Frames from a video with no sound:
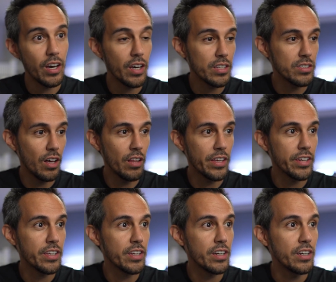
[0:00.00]
It's all in
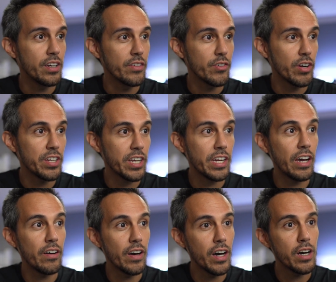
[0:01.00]
here if you want to check it
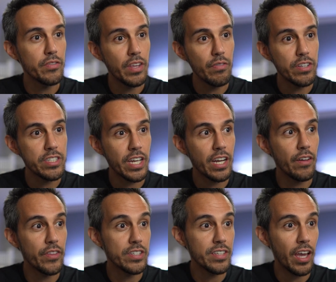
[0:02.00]
out. Definitely check out
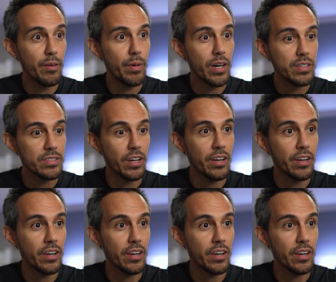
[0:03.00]
The Sandbox.